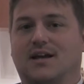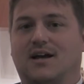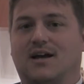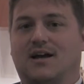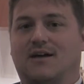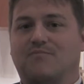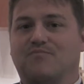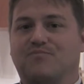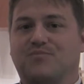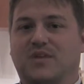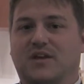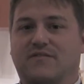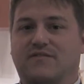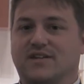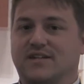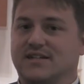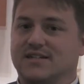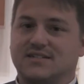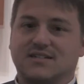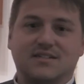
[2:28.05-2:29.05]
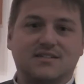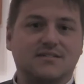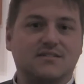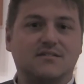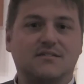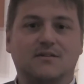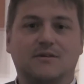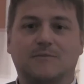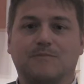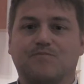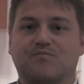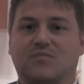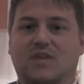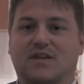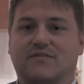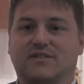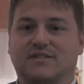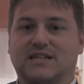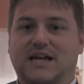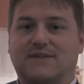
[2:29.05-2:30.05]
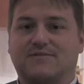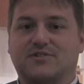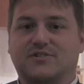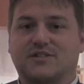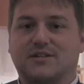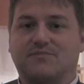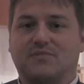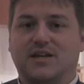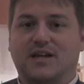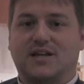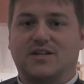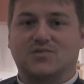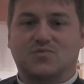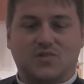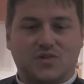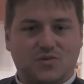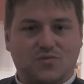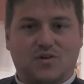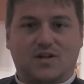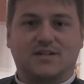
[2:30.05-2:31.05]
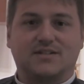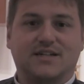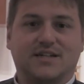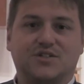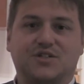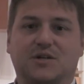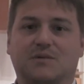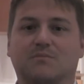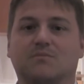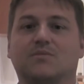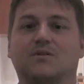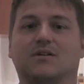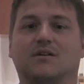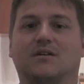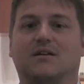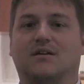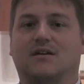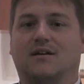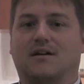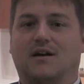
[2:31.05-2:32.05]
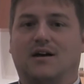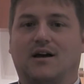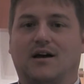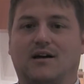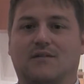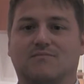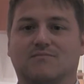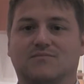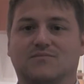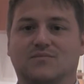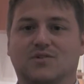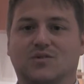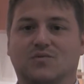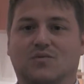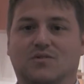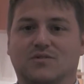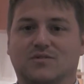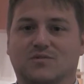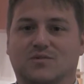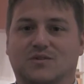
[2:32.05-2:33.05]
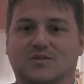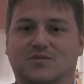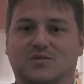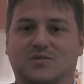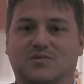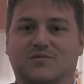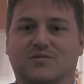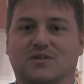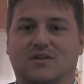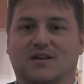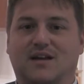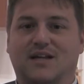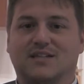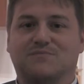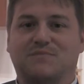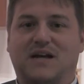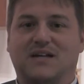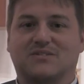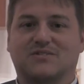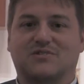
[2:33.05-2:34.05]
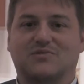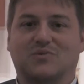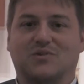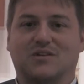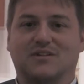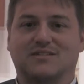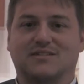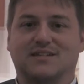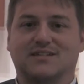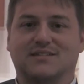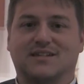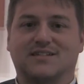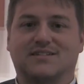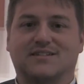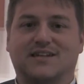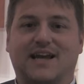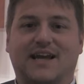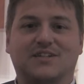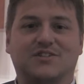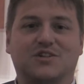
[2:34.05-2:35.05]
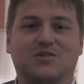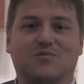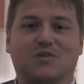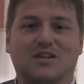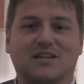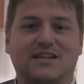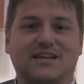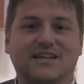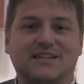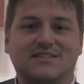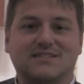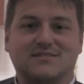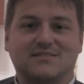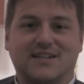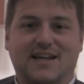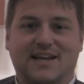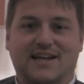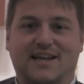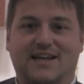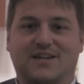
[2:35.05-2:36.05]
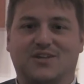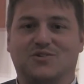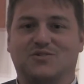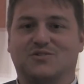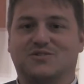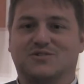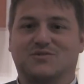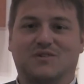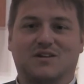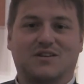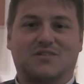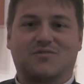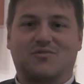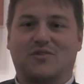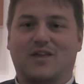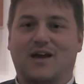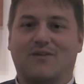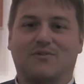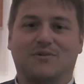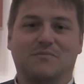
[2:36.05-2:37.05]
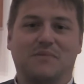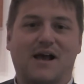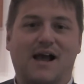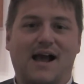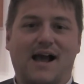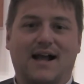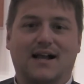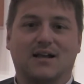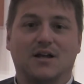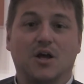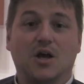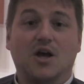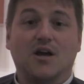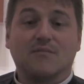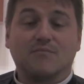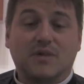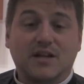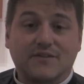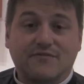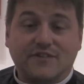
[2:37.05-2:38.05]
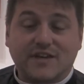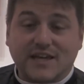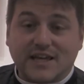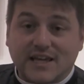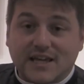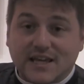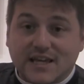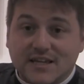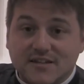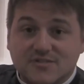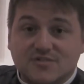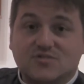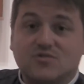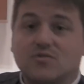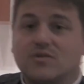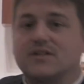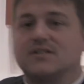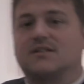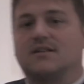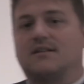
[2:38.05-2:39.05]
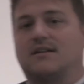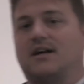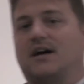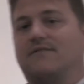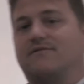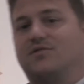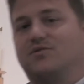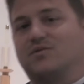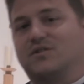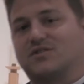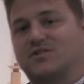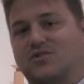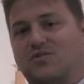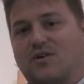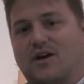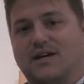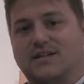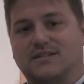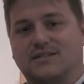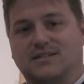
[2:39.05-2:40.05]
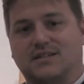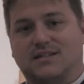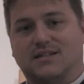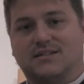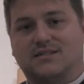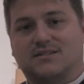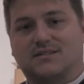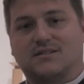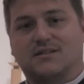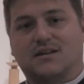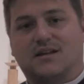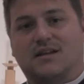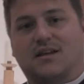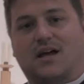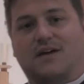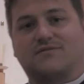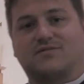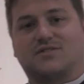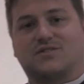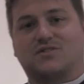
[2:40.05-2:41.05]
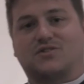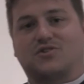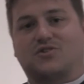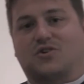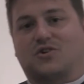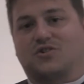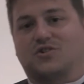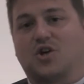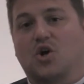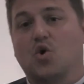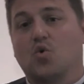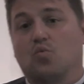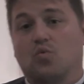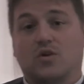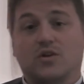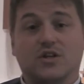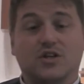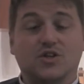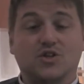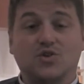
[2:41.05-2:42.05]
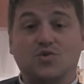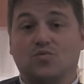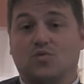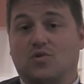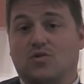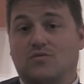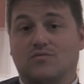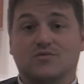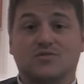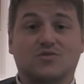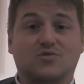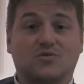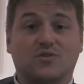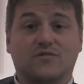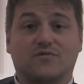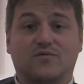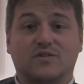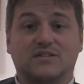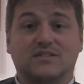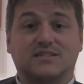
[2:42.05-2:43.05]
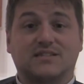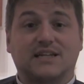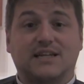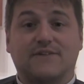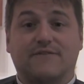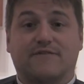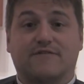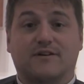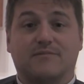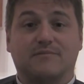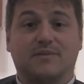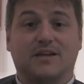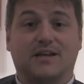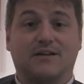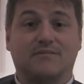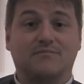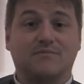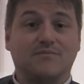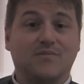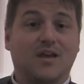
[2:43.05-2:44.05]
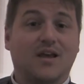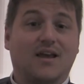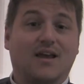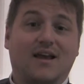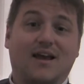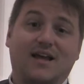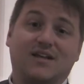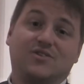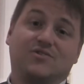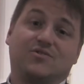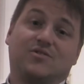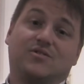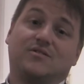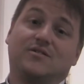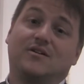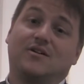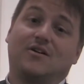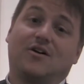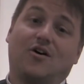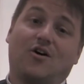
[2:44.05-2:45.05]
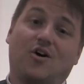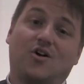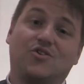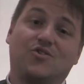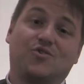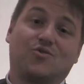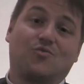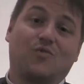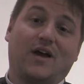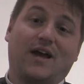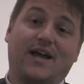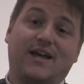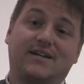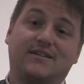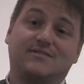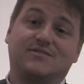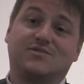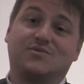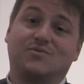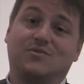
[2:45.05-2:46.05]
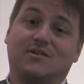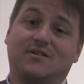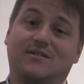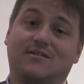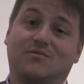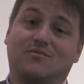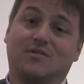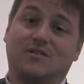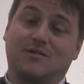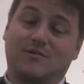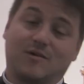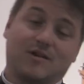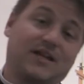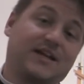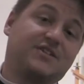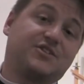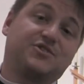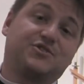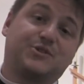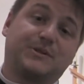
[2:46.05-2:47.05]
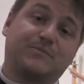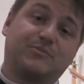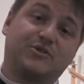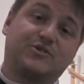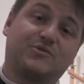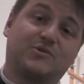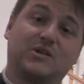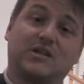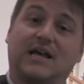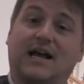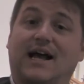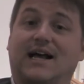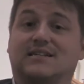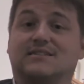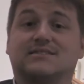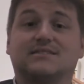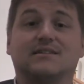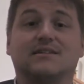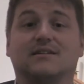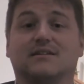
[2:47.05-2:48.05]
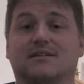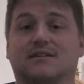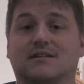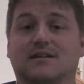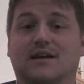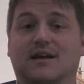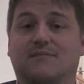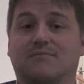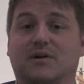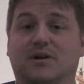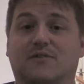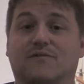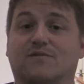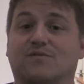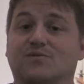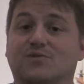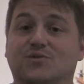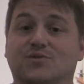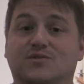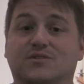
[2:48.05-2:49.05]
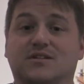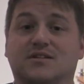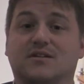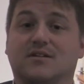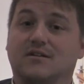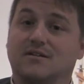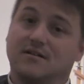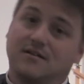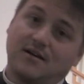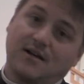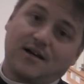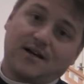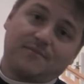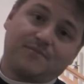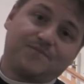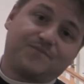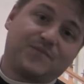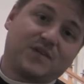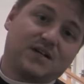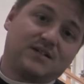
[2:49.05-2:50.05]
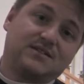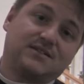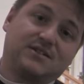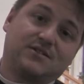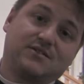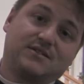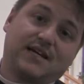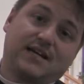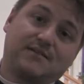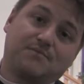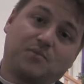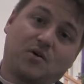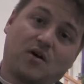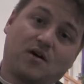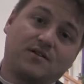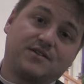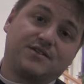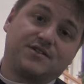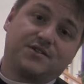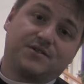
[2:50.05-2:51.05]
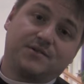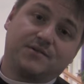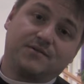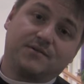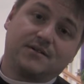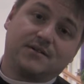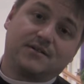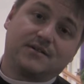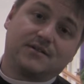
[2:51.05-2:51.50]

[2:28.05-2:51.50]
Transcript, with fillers: Um, if he isn't, if he's after something else, well, you want to ditch him. Um, you, you want to sort of, as Pastor Swirla says, it's catch and release dating. You just want to throw that one back. But if he is going to love you as Christ is, loves the church, well, then you will sort of receive from him and you're on your way to a relationship which will last and bear fruit um, until death parts you.